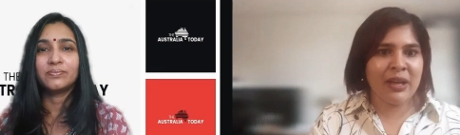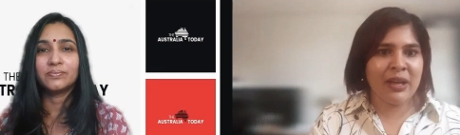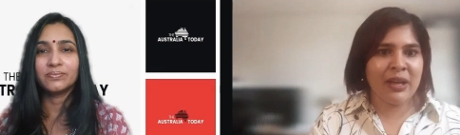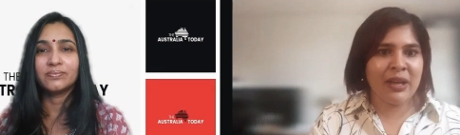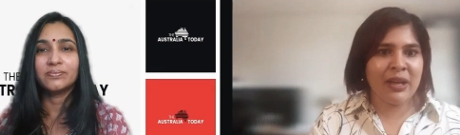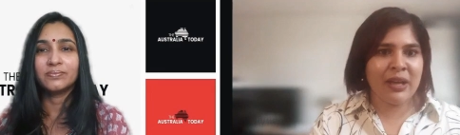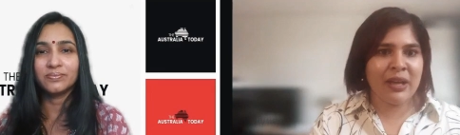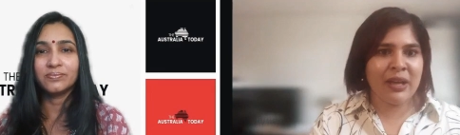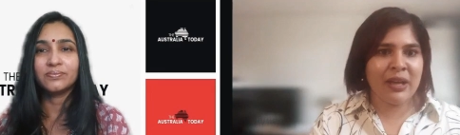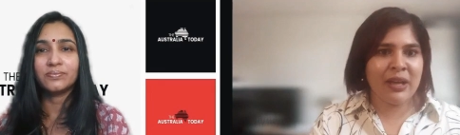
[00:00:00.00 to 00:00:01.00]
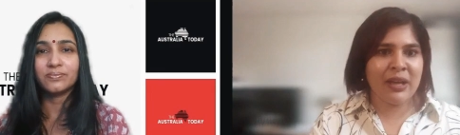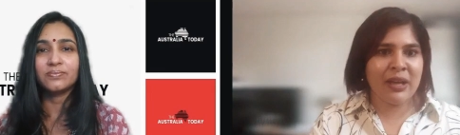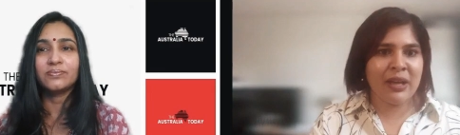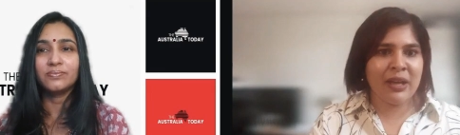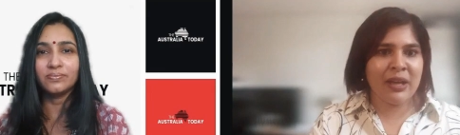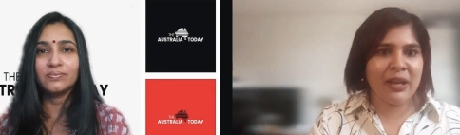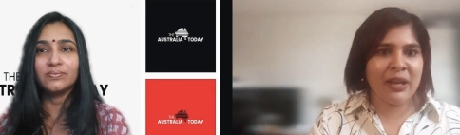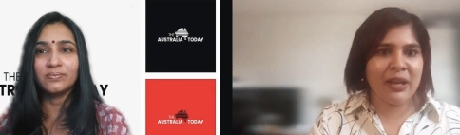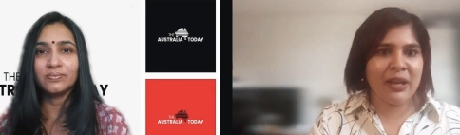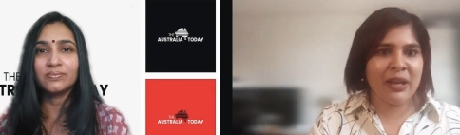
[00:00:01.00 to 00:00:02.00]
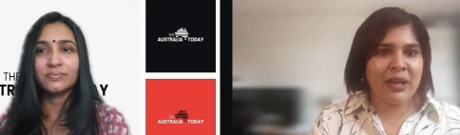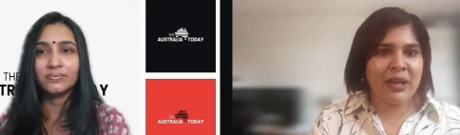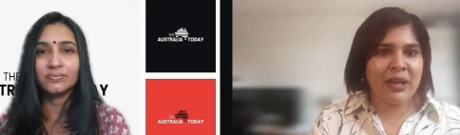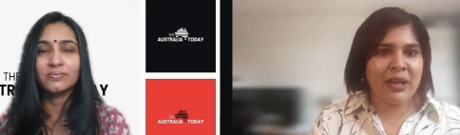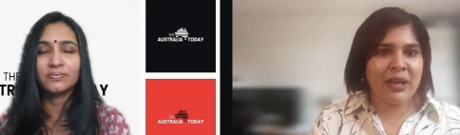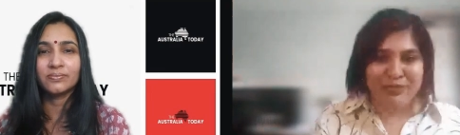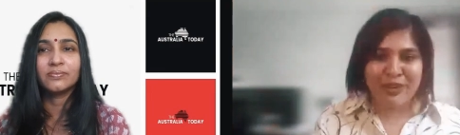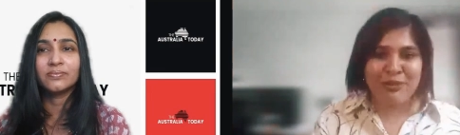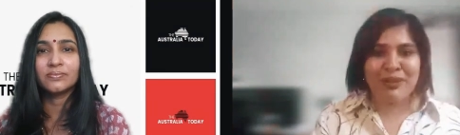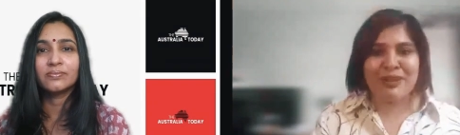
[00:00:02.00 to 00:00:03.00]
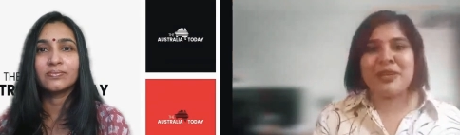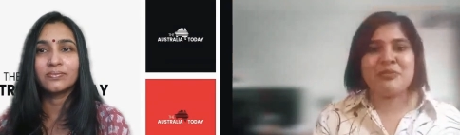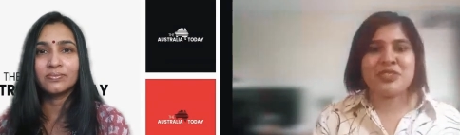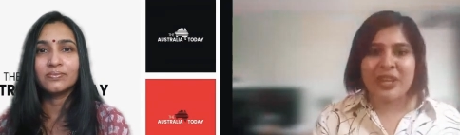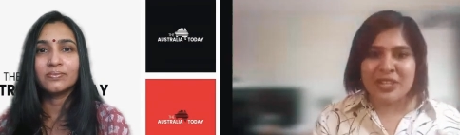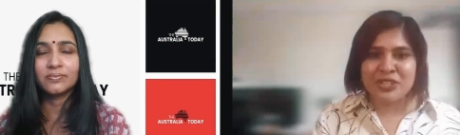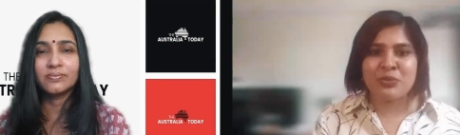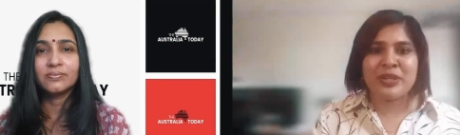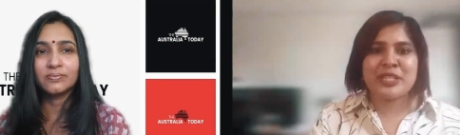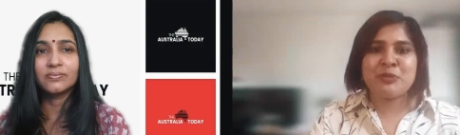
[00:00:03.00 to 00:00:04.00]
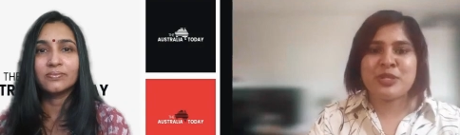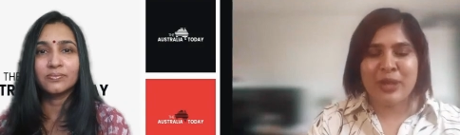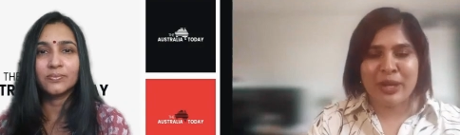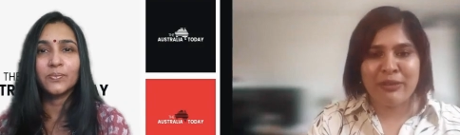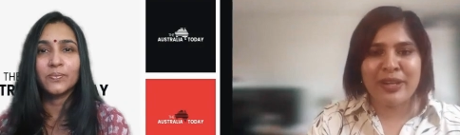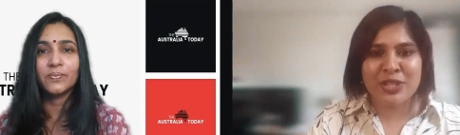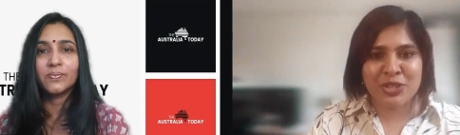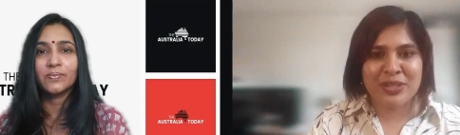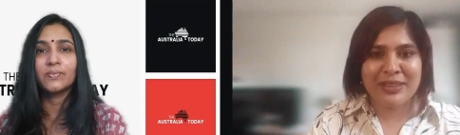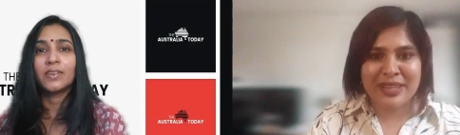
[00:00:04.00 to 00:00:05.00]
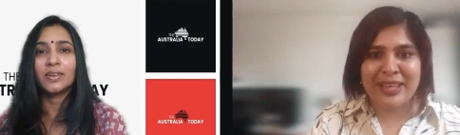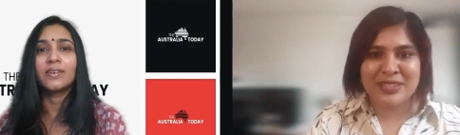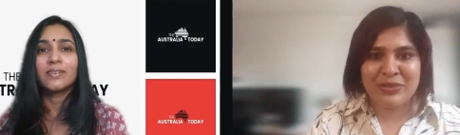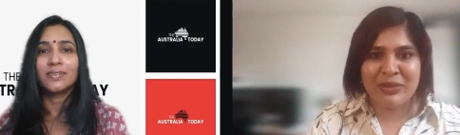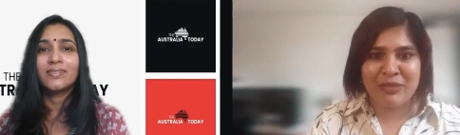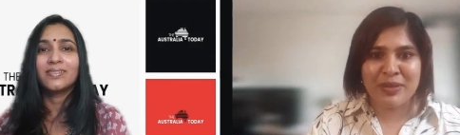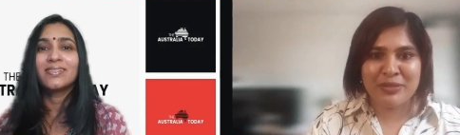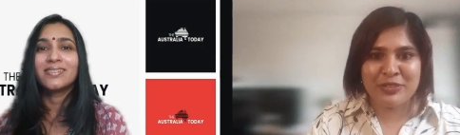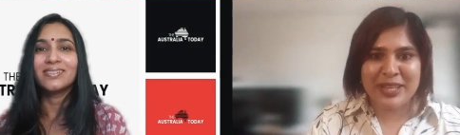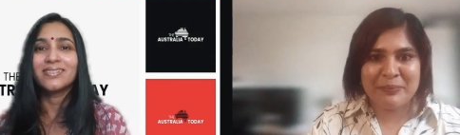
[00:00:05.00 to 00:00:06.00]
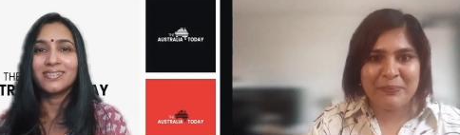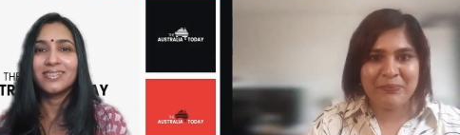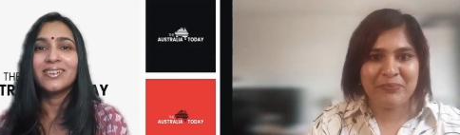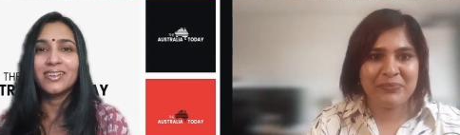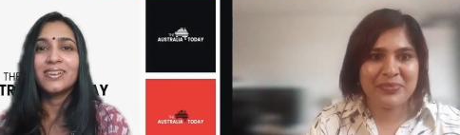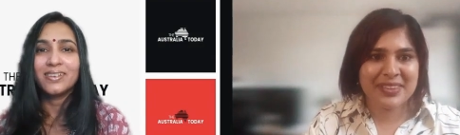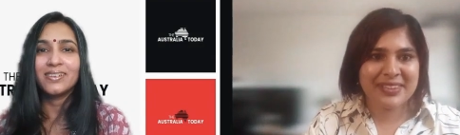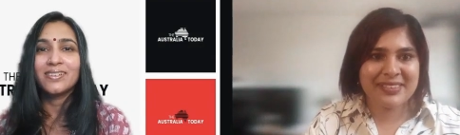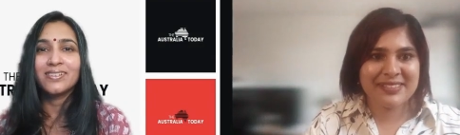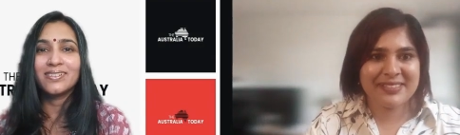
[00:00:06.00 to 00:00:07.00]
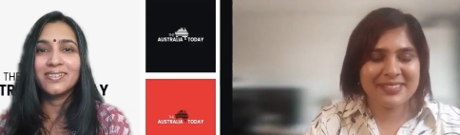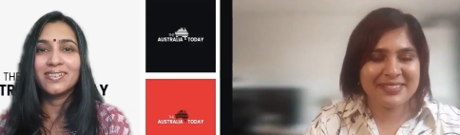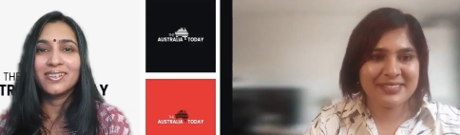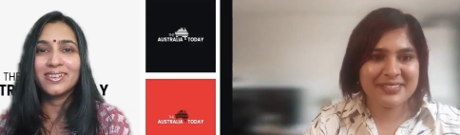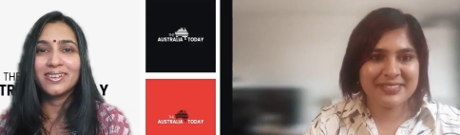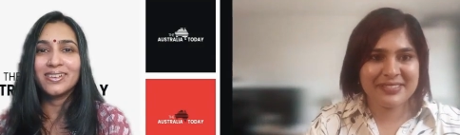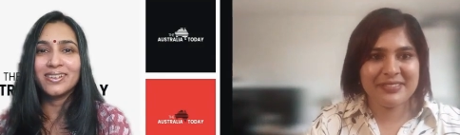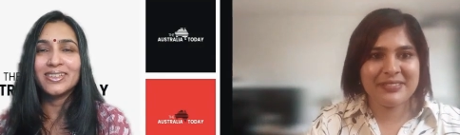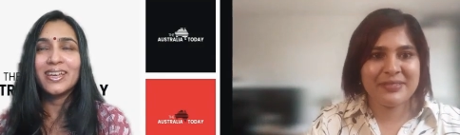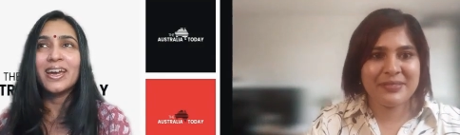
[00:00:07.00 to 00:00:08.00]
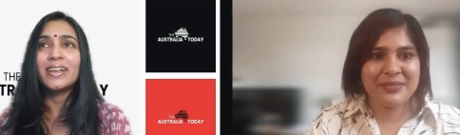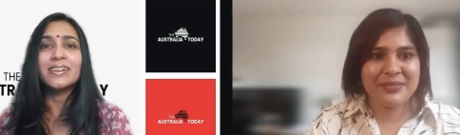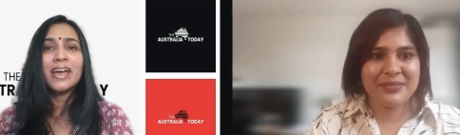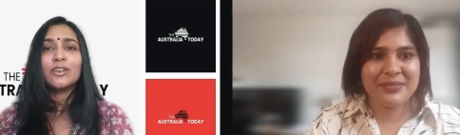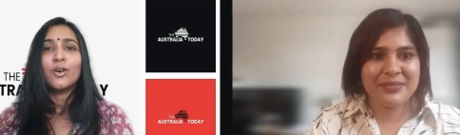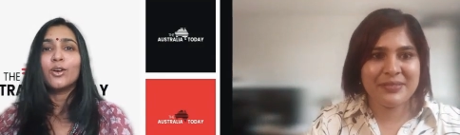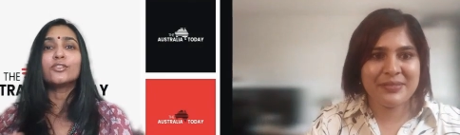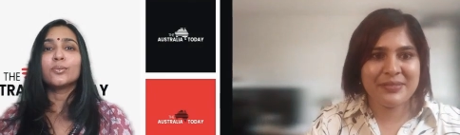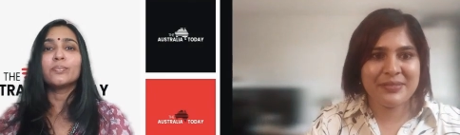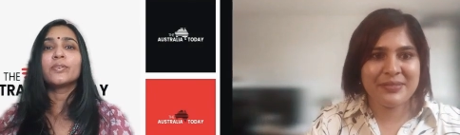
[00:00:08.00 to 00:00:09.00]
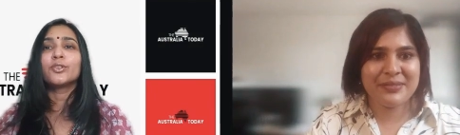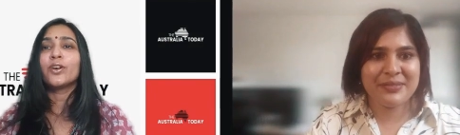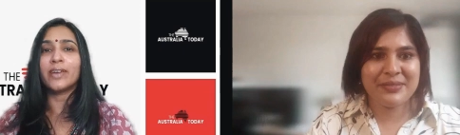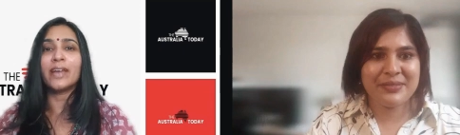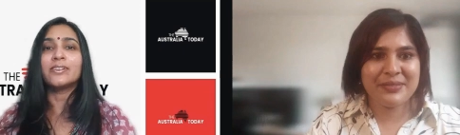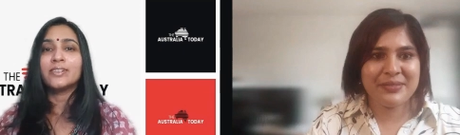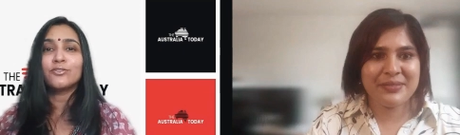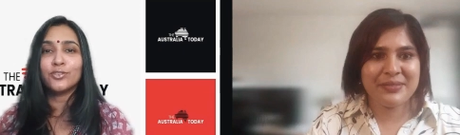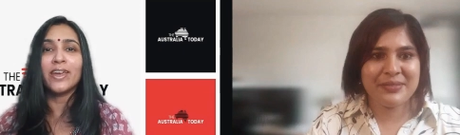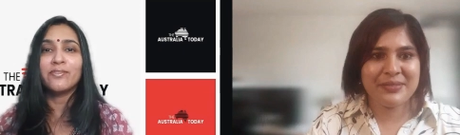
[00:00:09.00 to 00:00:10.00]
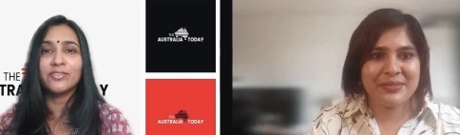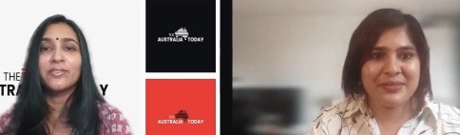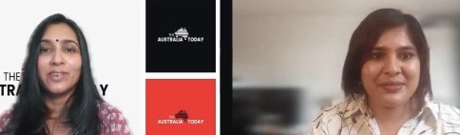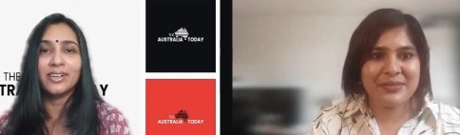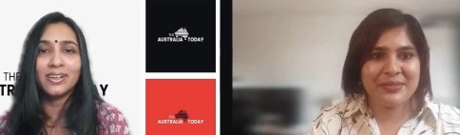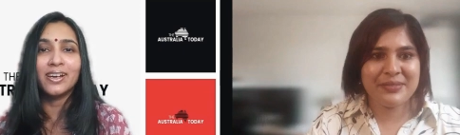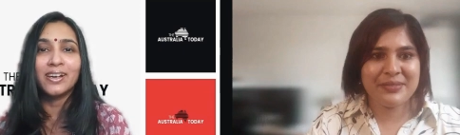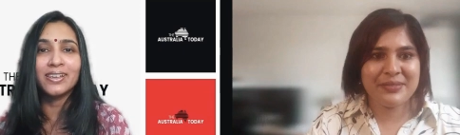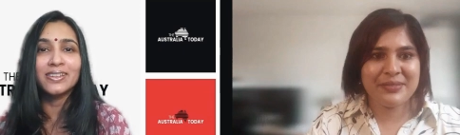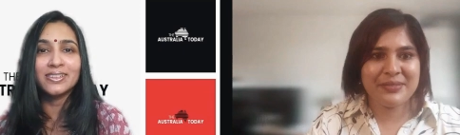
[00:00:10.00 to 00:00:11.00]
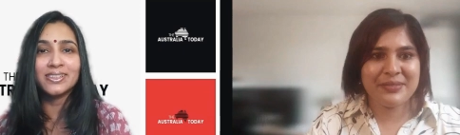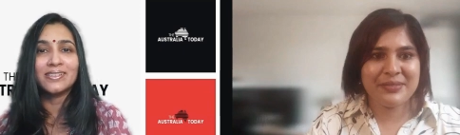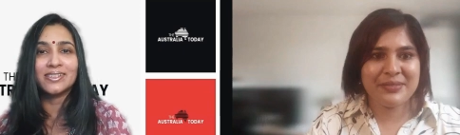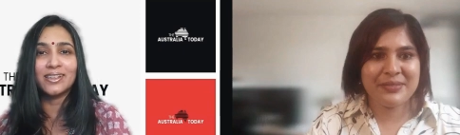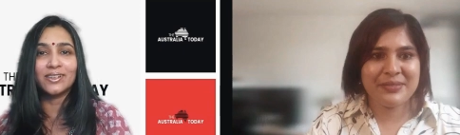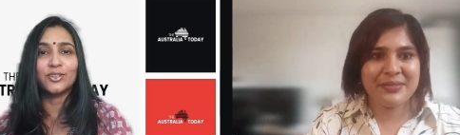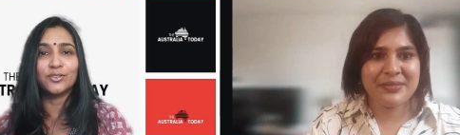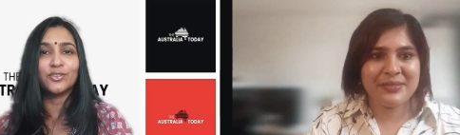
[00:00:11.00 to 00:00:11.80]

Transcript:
Speaker 1: and such encouragement is yeah, is very very welcome so i just want to express my gratitude and thanks to everyone for
Speaker 2: that yeah and and also you're a candidate for everyone uh, in the sense uh, you know for the